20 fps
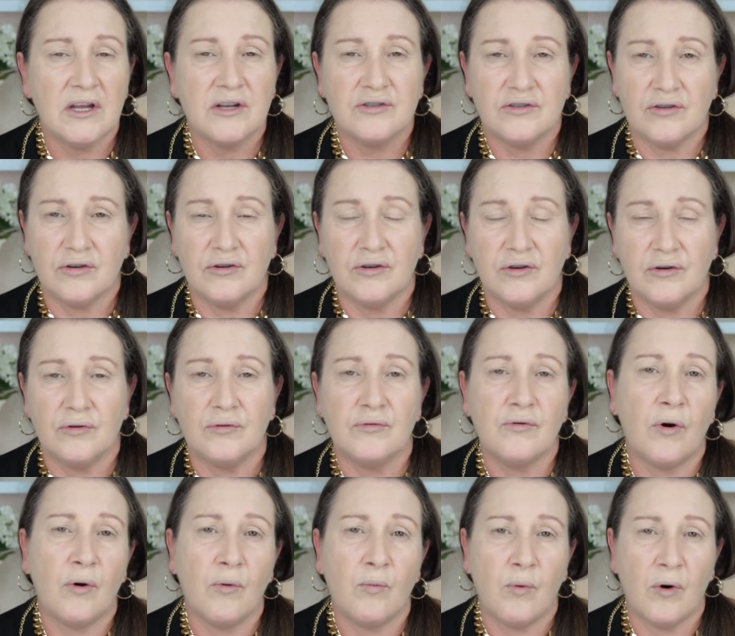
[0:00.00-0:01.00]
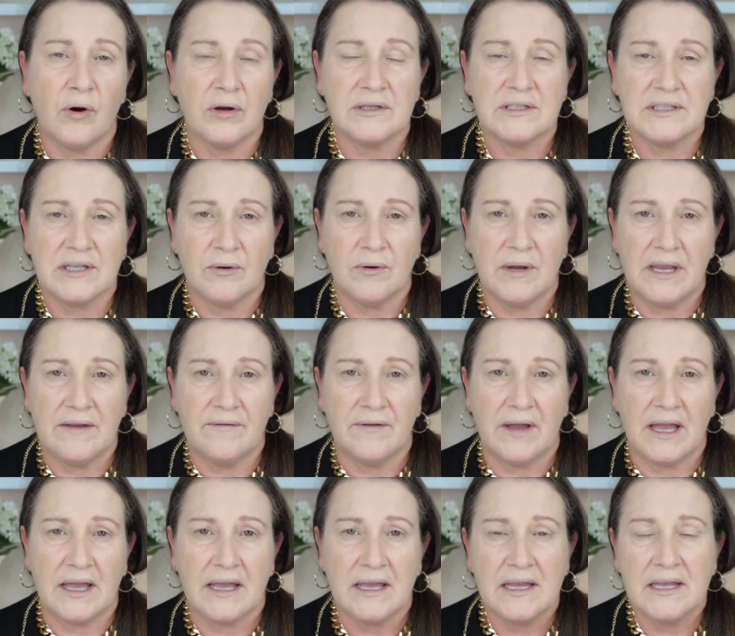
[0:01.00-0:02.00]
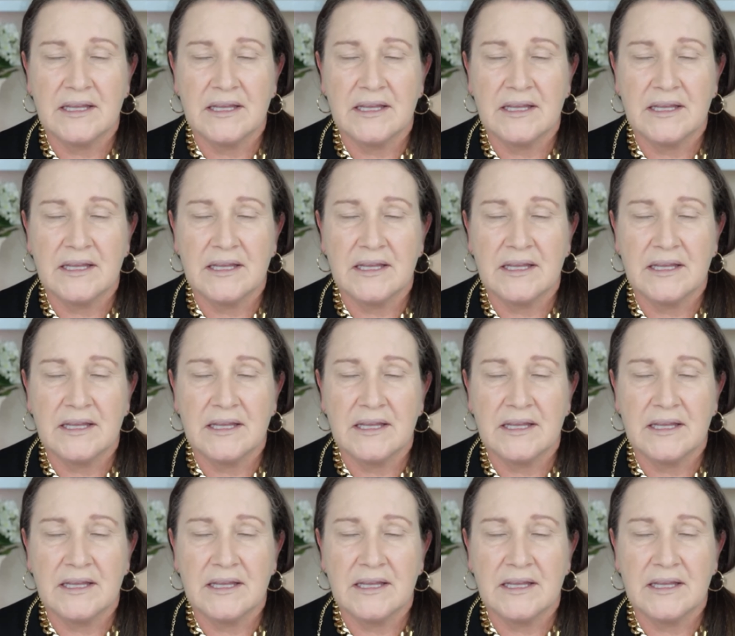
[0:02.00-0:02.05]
to you whatsoever.